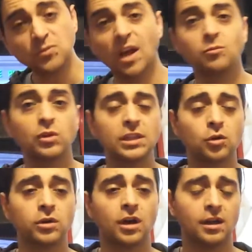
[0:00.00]
I'm really
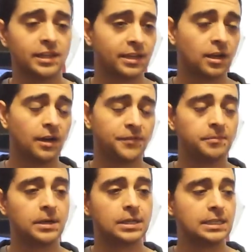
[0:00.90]
going on, like, off
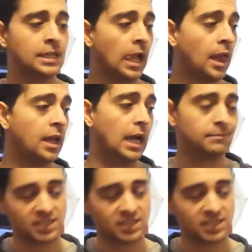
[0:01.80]
about it. I'm